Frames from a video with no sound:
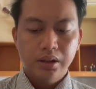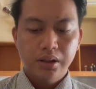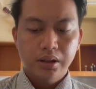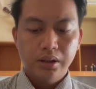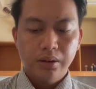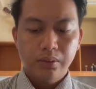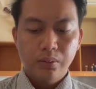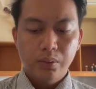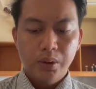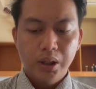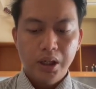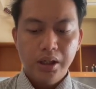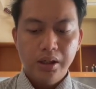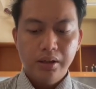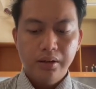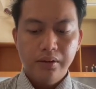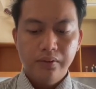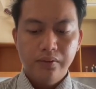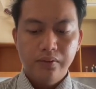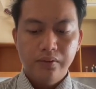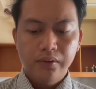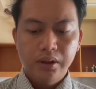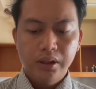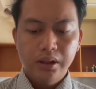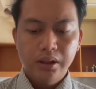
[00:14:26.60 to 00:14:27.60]
when
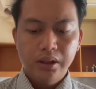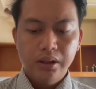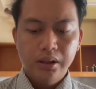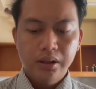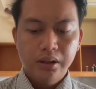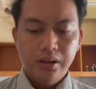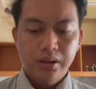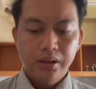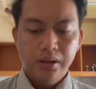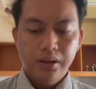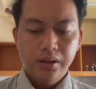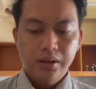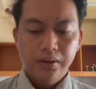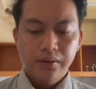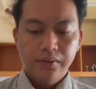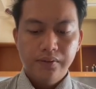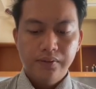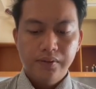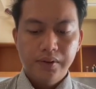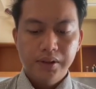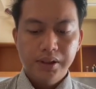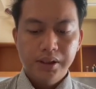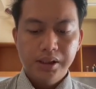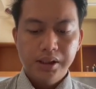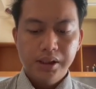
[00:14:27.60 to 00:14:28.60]

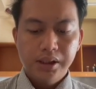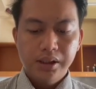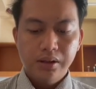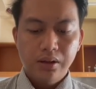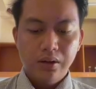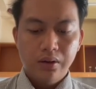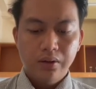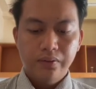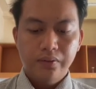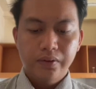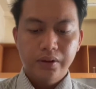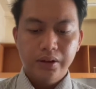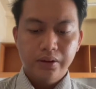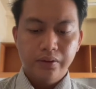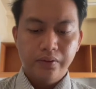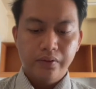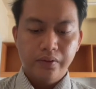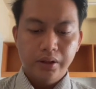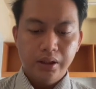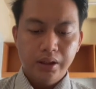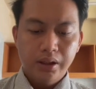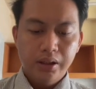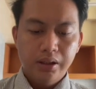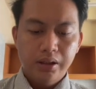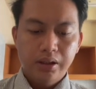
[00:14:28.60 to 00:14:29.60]
VC over
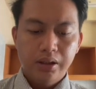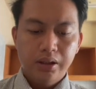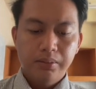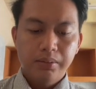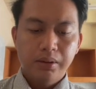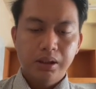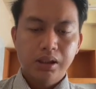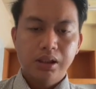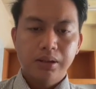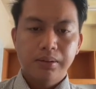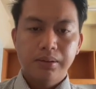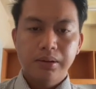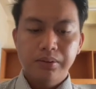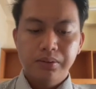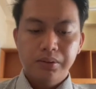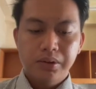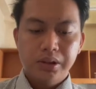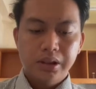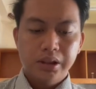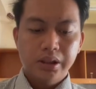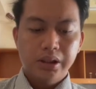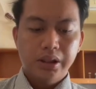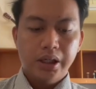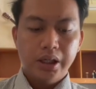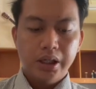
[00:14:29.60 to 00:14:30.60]
V, the maximum
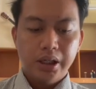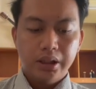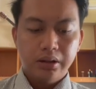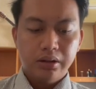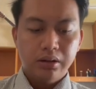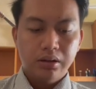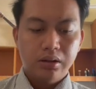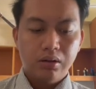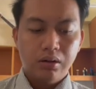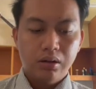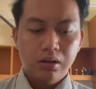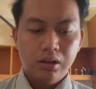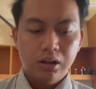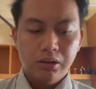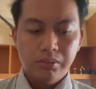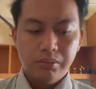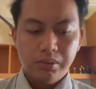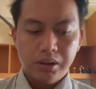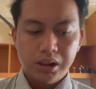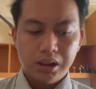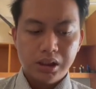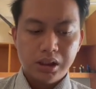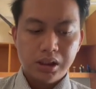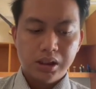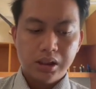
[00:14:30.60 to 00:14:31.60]
shear at column
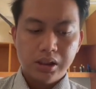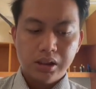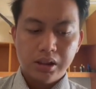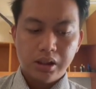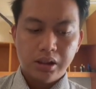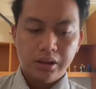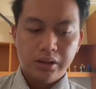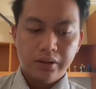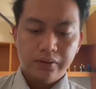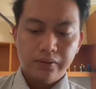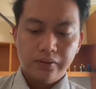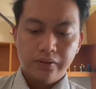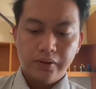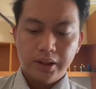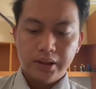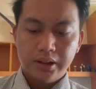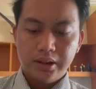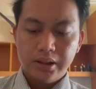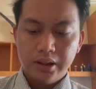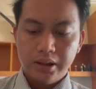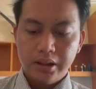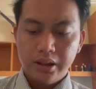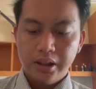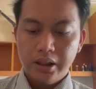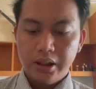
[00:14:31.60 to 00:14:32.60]
is
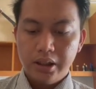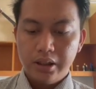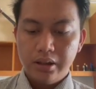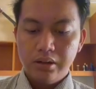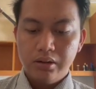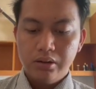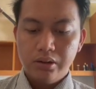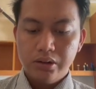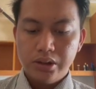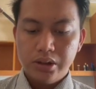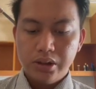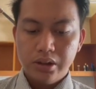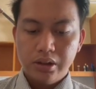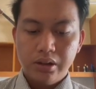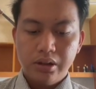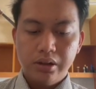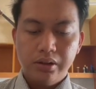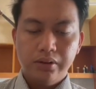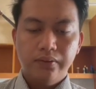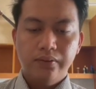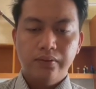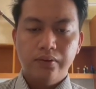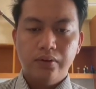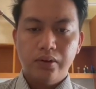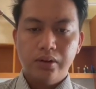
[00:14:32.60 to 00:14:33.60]
satisfactory and no shear
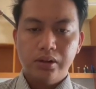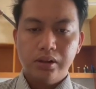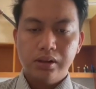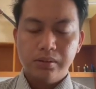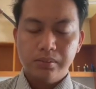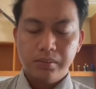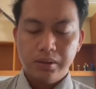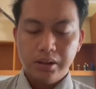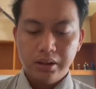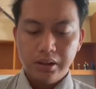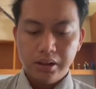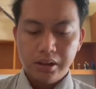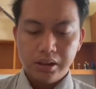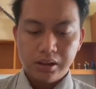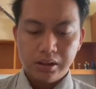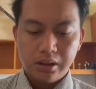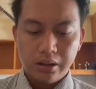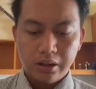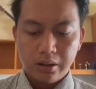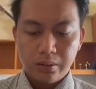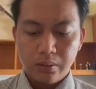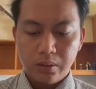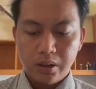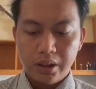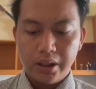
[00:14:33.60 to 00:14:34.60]
reinforcement is
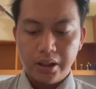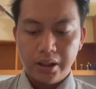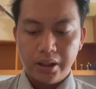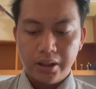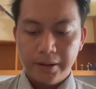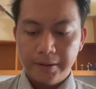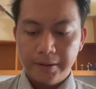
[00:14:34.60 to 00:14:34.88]
required.